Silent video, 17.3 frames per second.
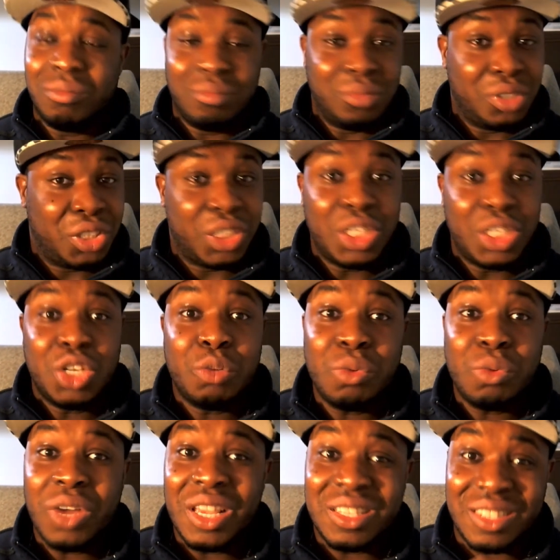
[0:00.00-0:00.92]

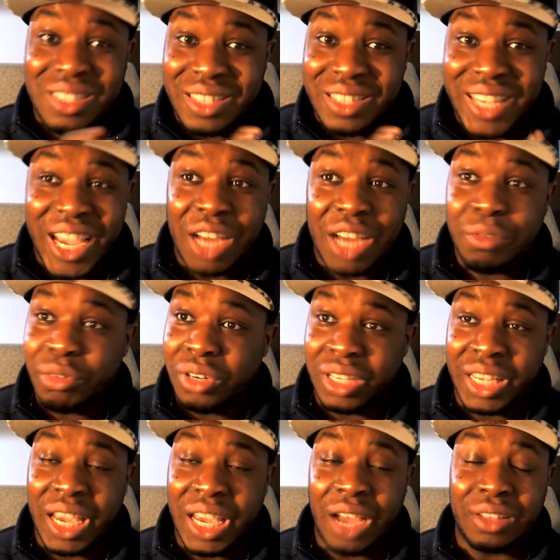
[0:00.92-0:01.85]
Shinobu is down for the
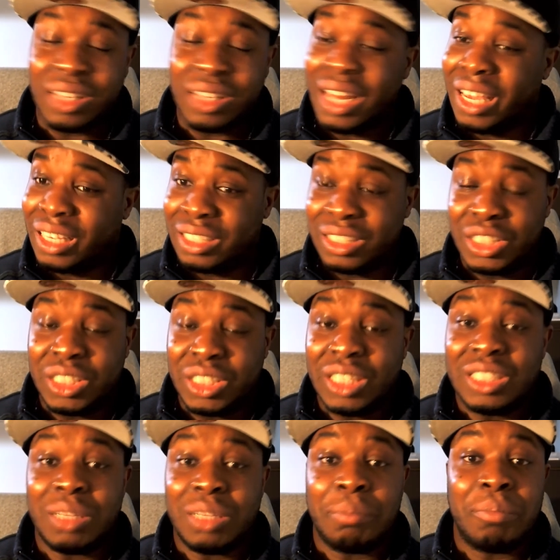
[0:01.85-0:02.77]
count. Like, she's
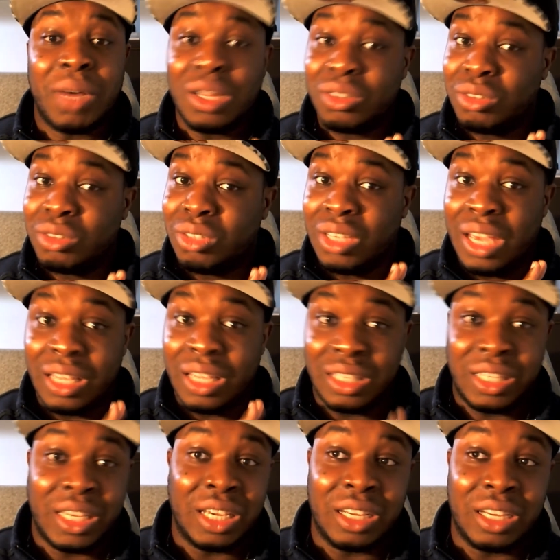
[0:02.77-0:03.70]
about to get
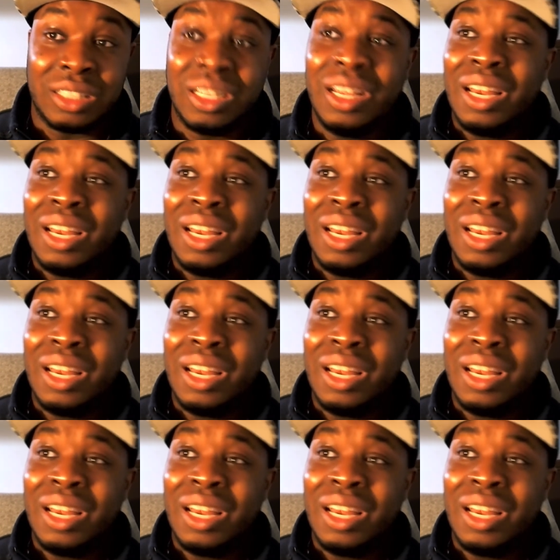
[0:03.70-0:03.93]
killed.